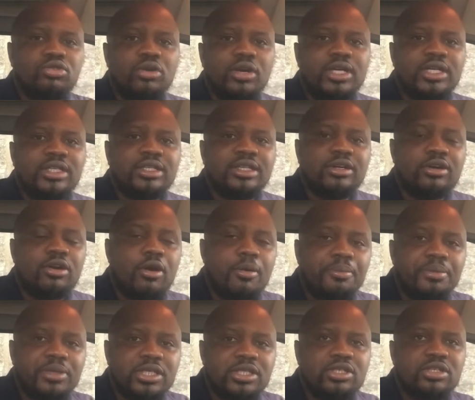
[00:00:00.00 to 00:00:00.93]
you are in a
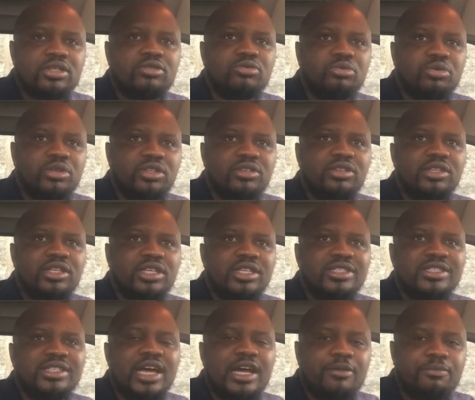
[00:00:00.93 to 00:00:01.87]
competition with
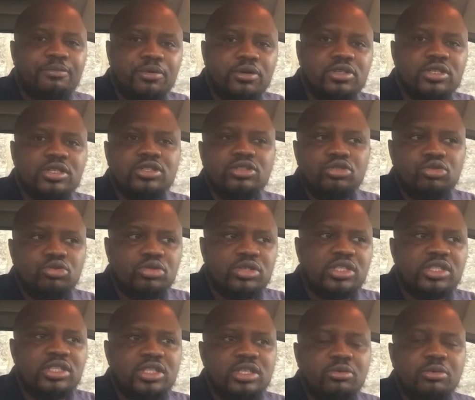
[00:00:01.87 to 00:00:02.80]
is that person you
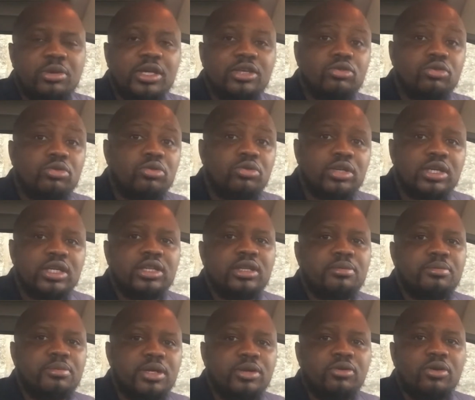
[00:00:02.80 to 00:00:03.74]
see when you look in
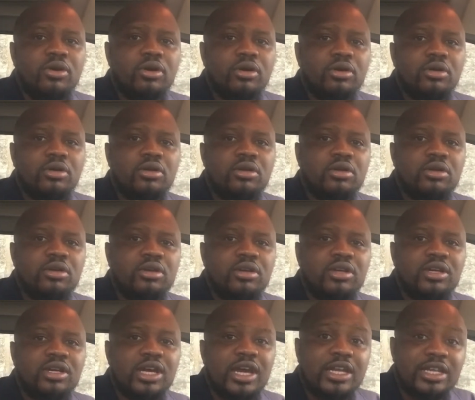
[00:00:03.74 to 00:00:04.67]
the mirror,
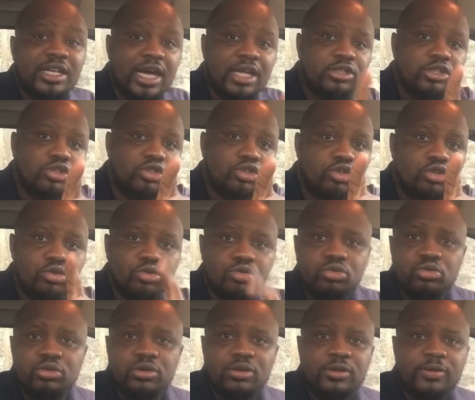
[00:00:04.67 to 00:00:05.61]
and that's
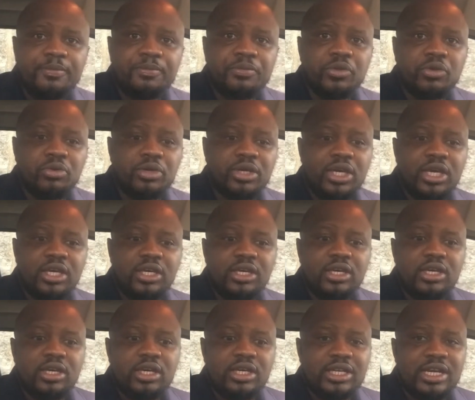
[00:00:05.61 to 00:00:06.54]
you. Okay,
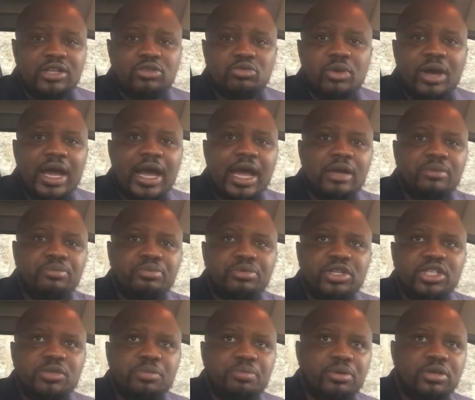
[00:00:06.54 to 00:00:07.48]
that's why I
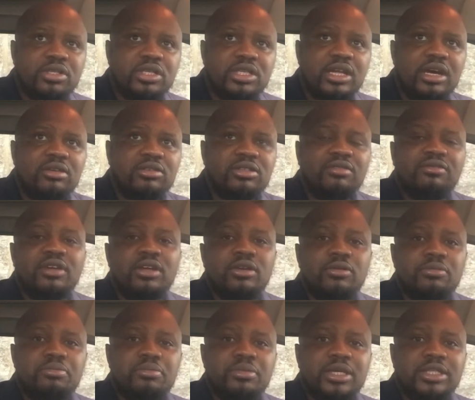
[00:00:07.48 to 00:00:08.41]
preach personal
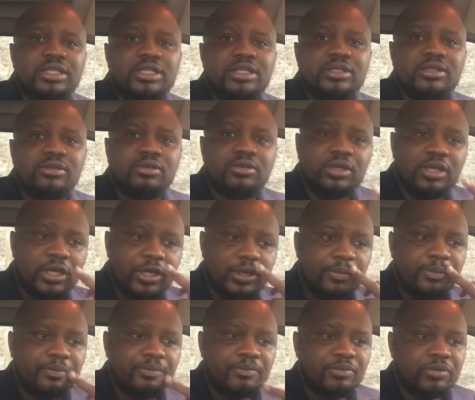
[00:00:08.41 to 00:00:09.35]
development.
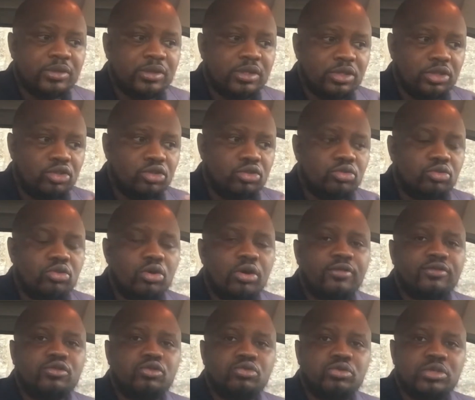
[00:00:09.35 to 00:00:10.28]
Okay, the you
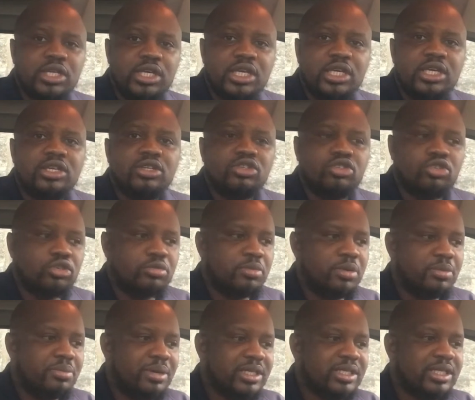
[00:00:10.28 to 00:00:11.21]
of today should
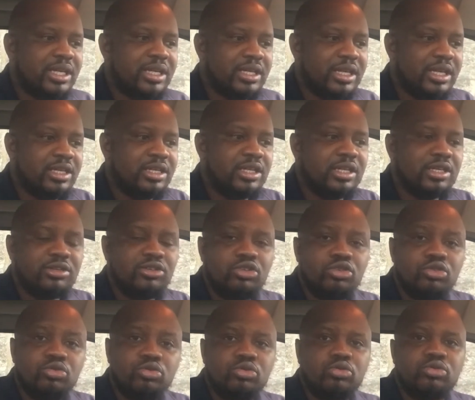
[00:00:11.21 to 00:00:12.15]
be better than
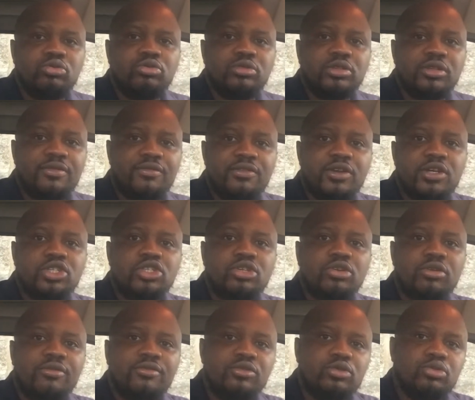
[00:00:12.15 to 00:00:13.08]
the
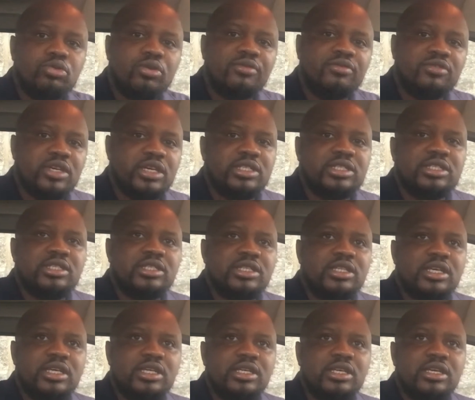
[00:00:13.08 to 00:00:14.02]
version of you of
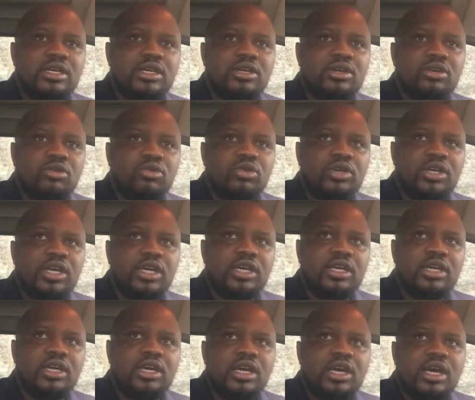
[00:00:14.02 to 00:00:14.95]
yesterday.
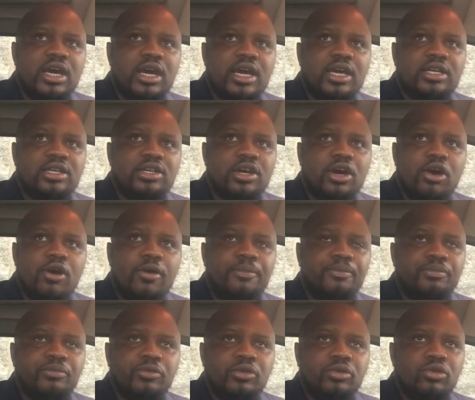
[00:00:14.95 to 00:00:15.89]
Okay, and
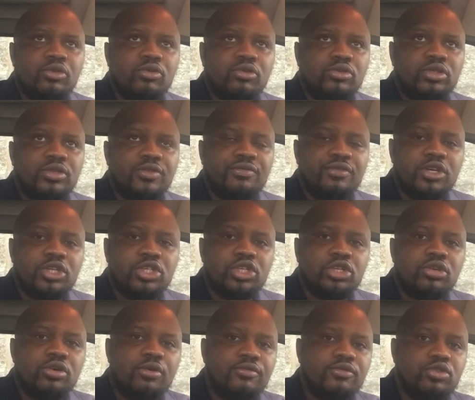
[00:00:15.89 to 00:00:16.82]
the
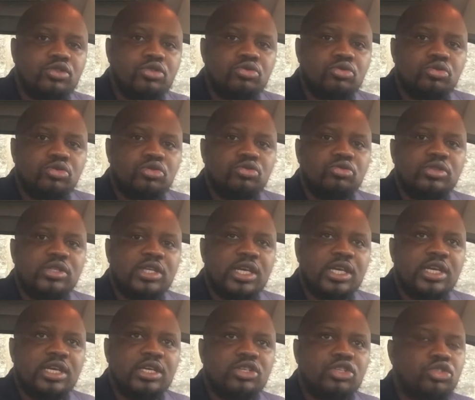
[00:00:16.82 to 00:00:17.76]
version of you
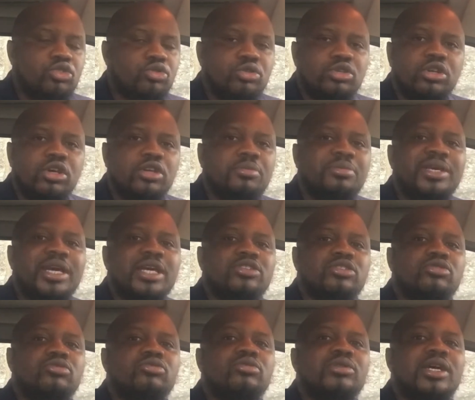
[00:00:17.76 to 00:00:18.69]
today should not be
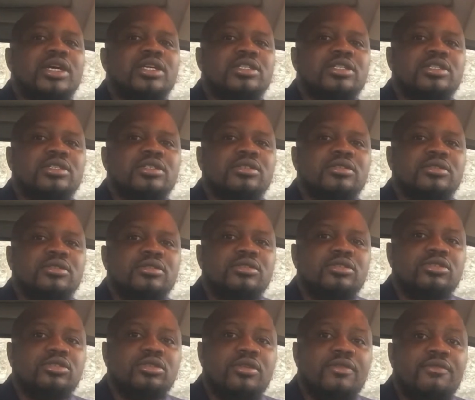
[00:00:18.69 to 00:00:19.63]
as good as
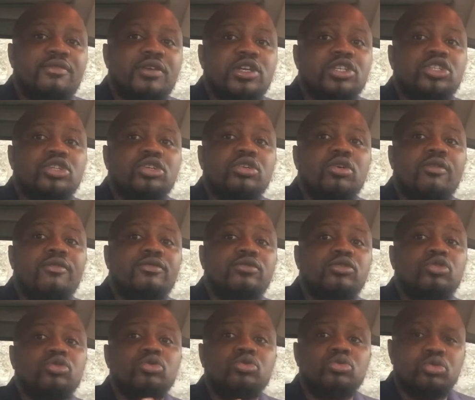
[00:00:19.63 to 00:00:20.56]
the version of
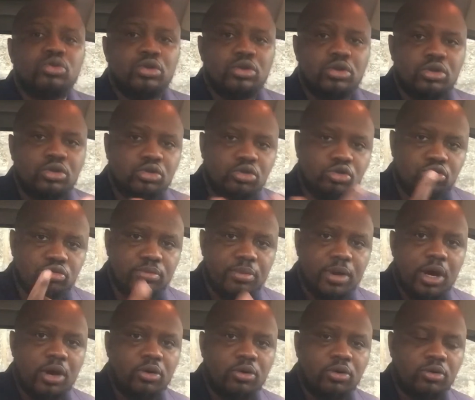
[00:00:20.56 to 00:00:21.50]
you
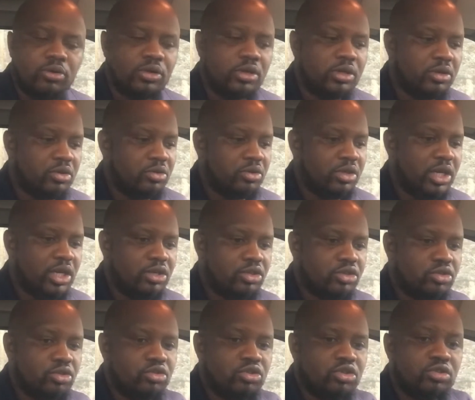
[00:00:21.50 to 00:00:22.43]
tomorrow. Okay,
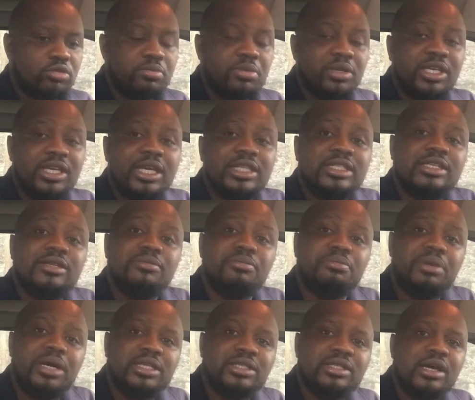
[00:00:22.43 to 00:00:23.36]
so you should be getting
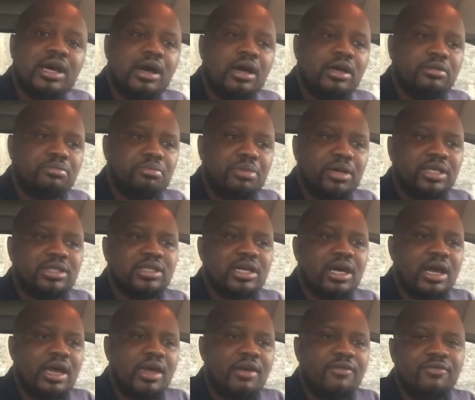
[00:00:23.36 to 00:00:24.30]
better and
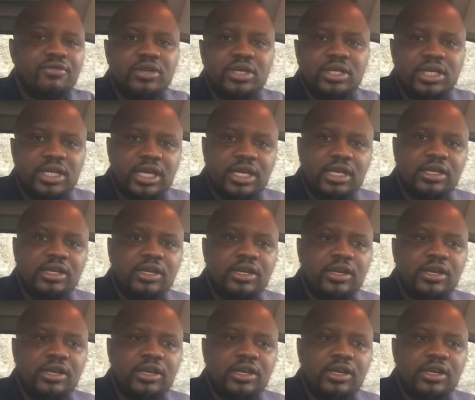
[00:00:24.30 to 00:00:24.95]
better every day,